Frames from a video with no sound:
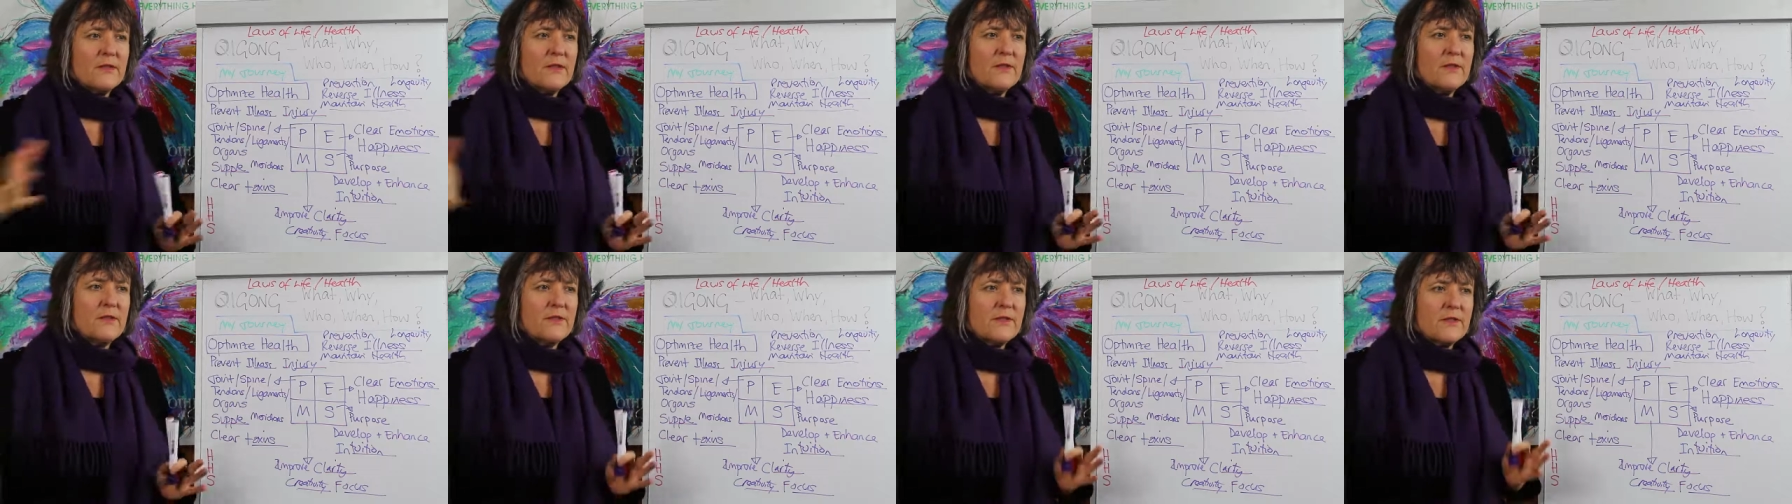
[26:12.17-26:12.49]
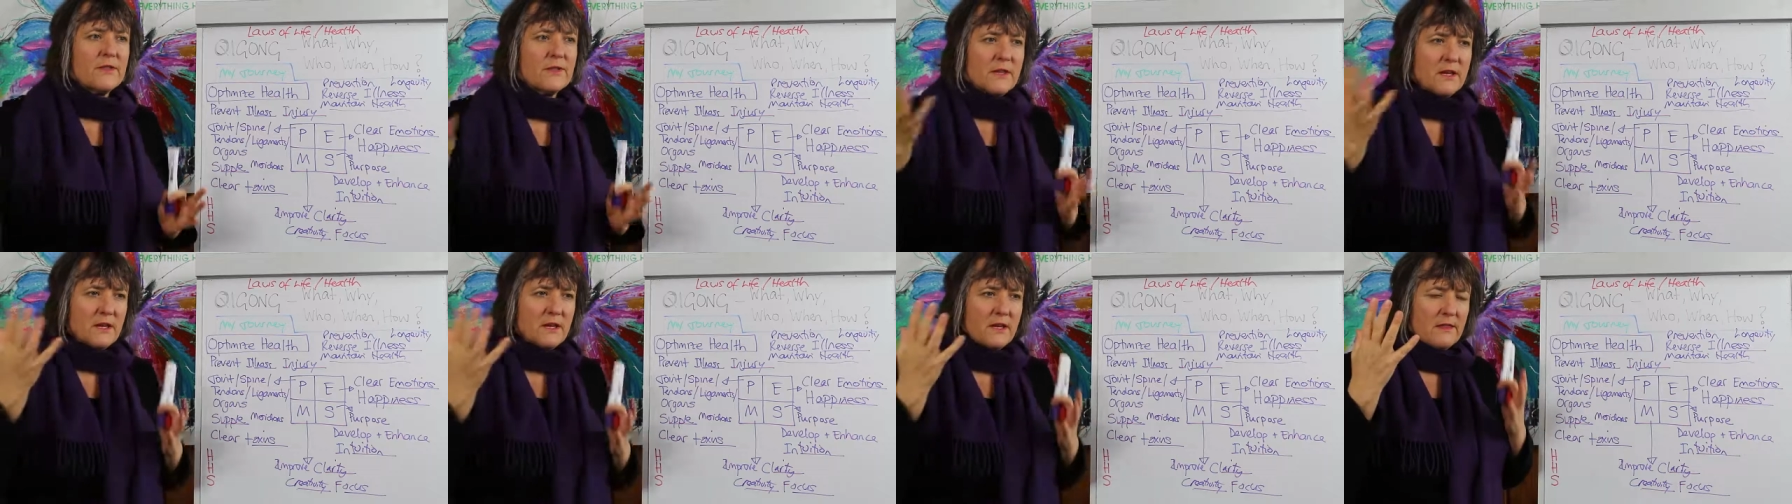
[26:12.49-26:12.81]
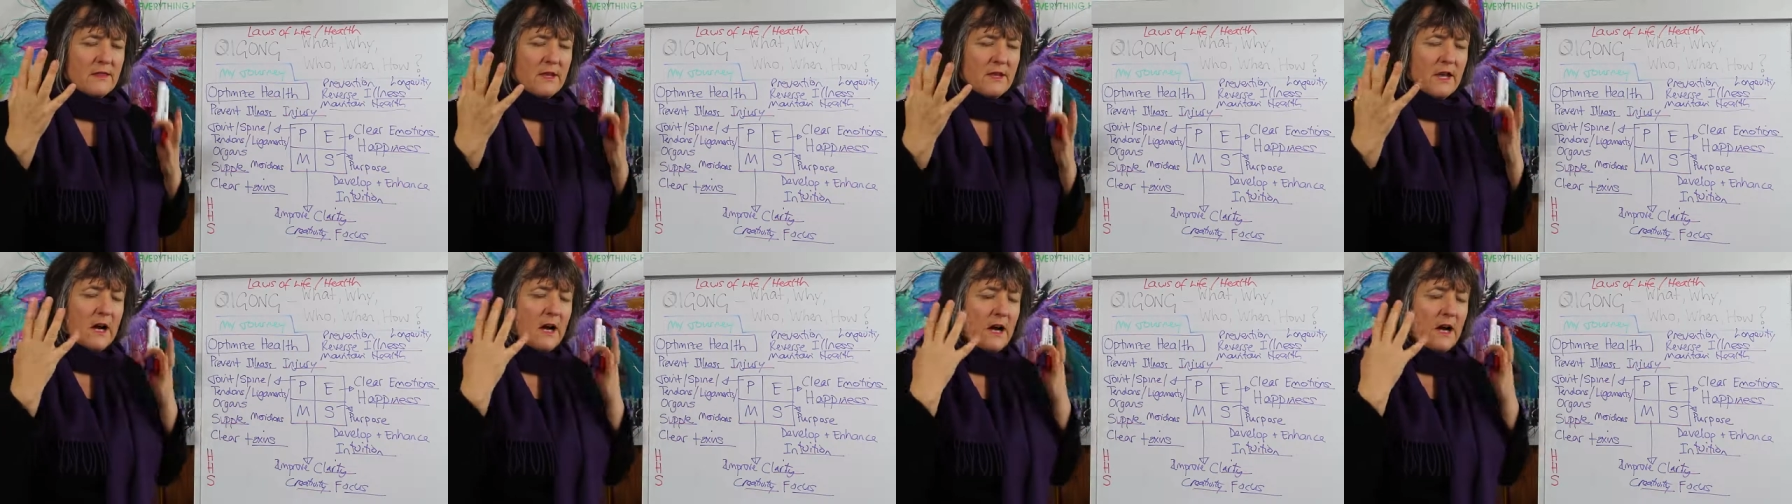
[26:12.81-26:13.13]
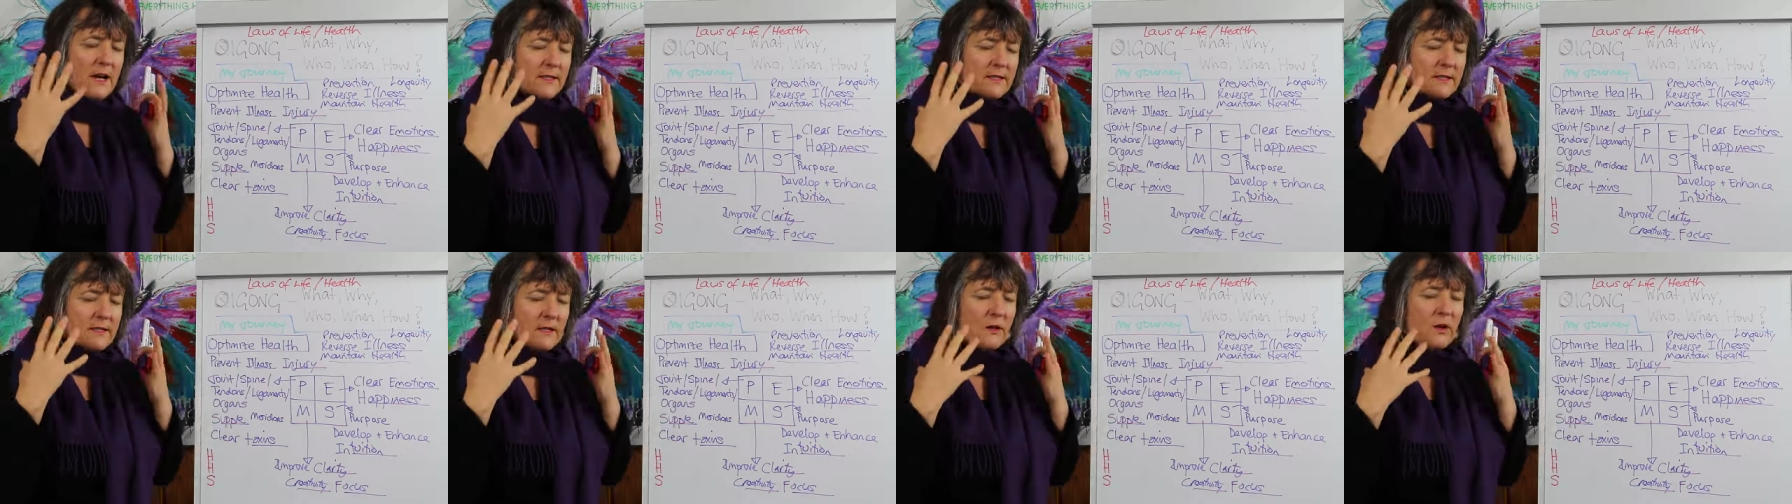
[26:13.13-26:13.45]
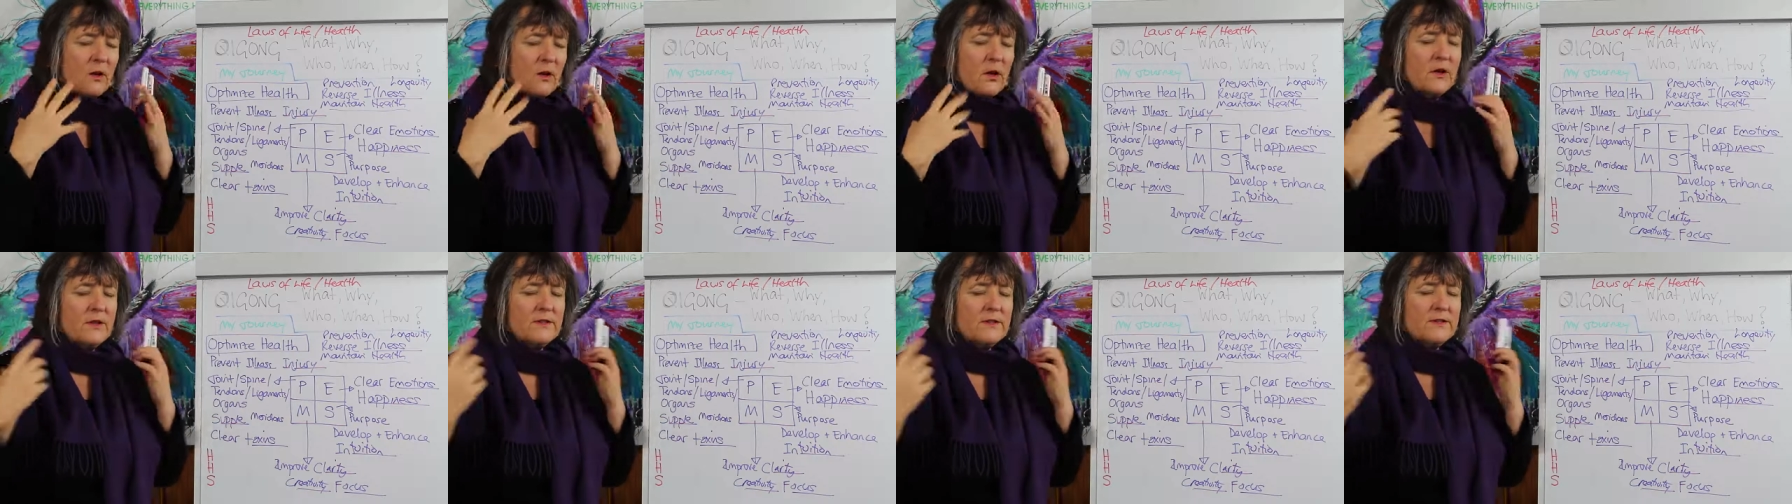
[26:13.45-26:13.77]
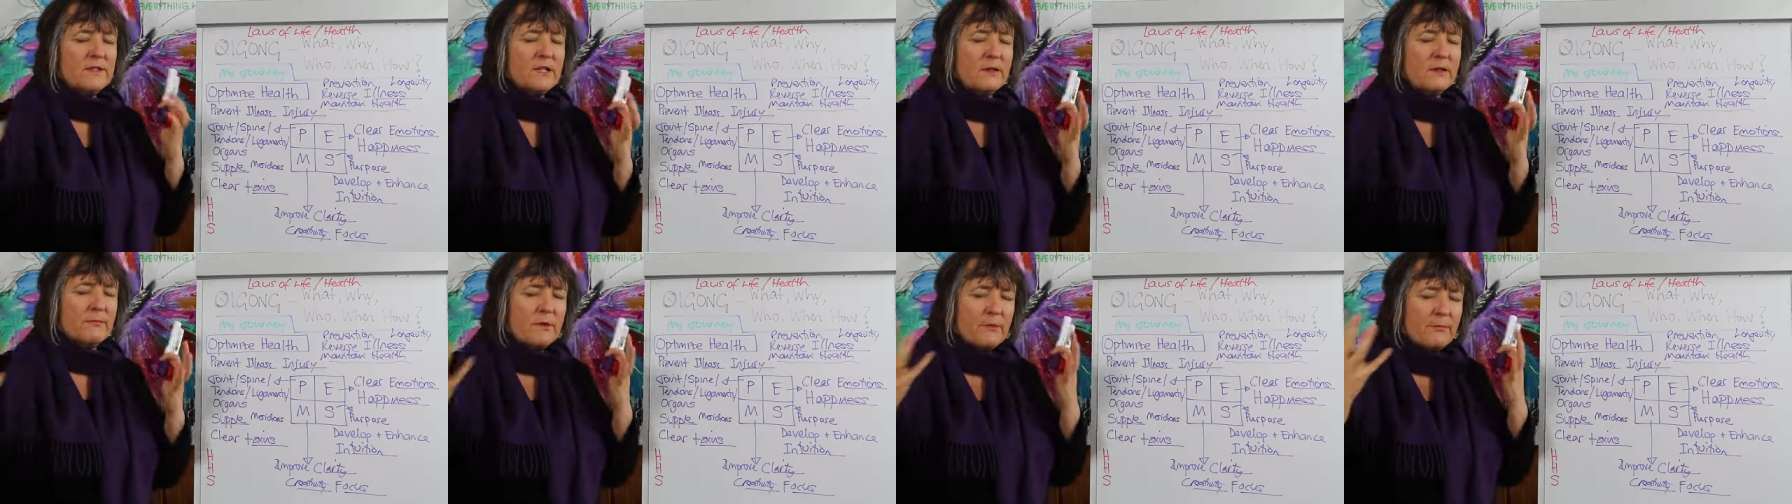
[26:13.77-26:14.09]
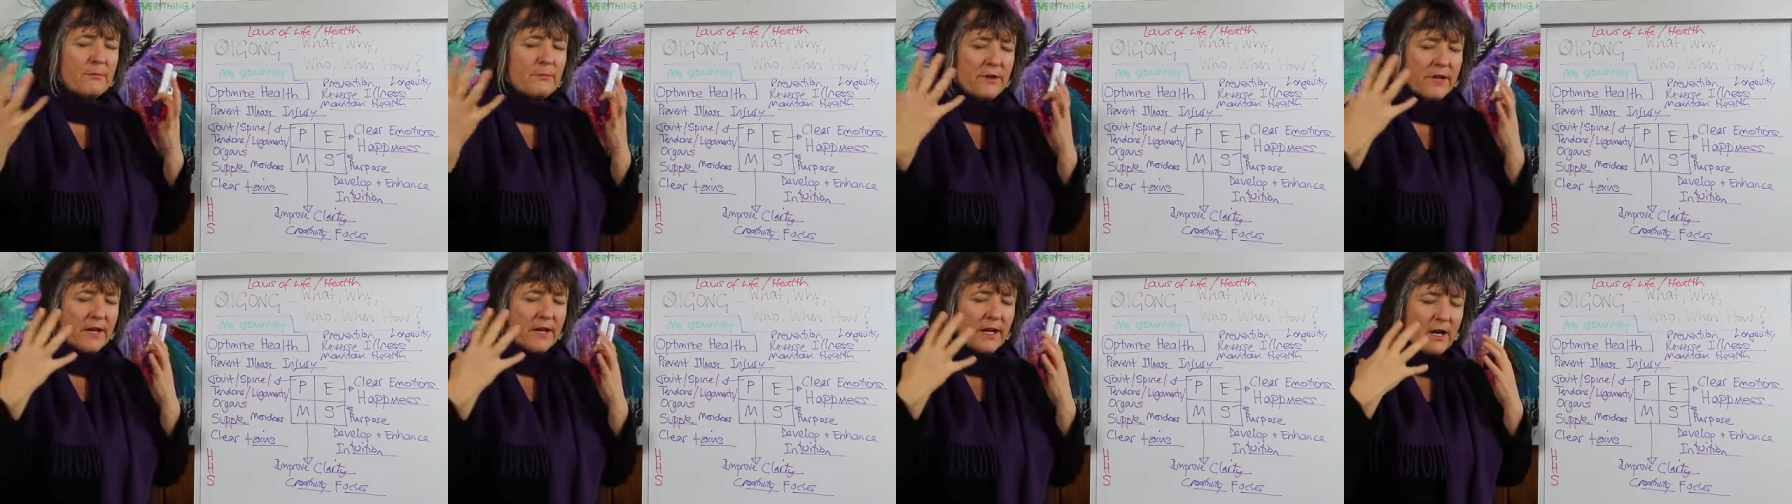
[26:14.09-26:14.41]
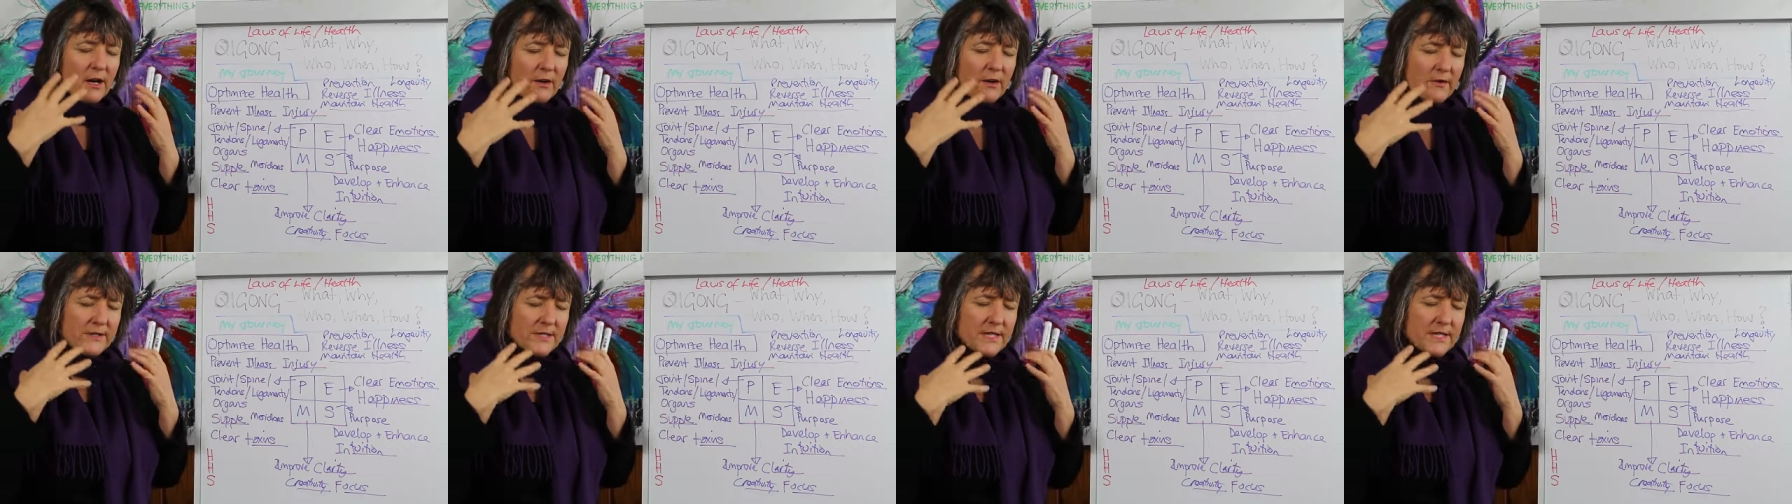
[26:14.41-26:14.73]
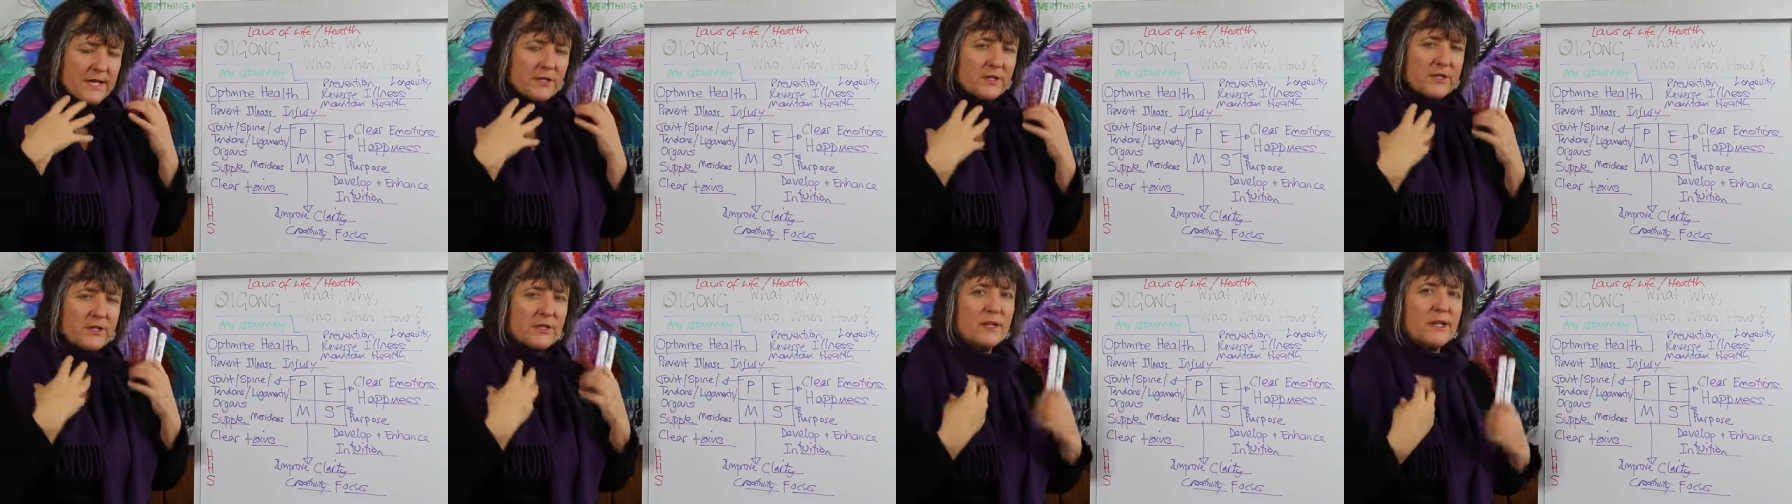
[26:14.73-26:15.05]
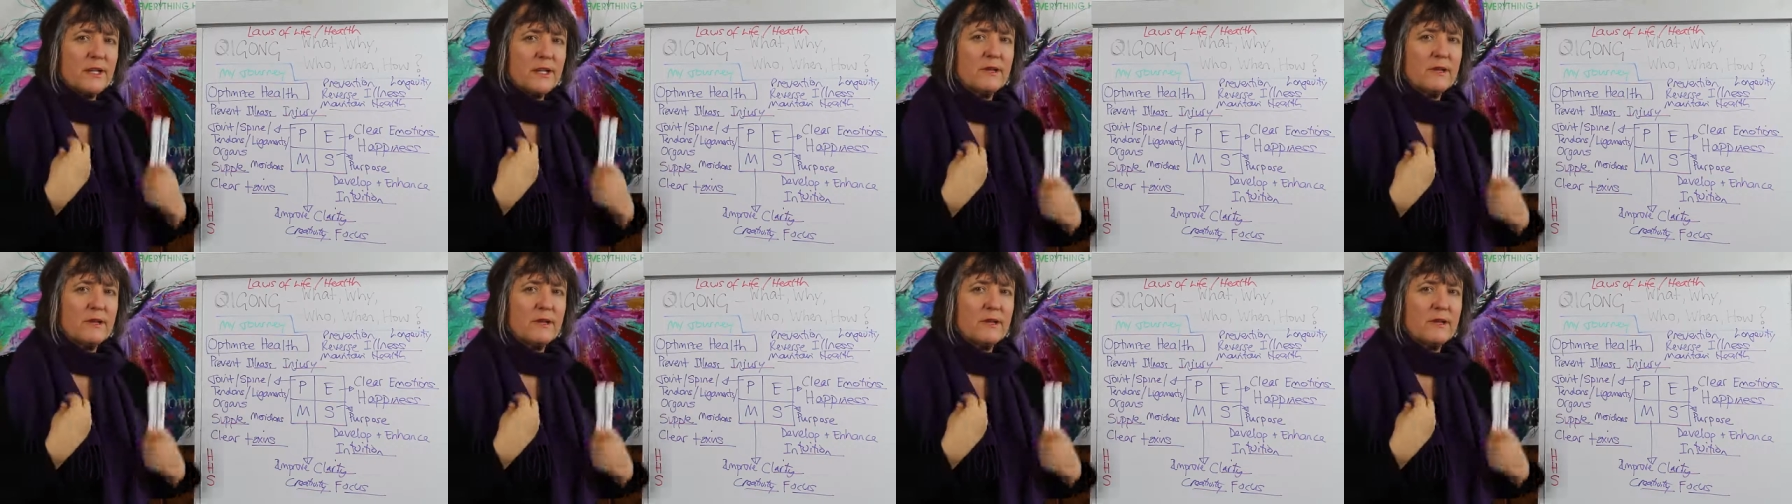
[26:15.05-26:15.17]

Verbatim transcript: the, the, the eyes are closed and we're bringing our attention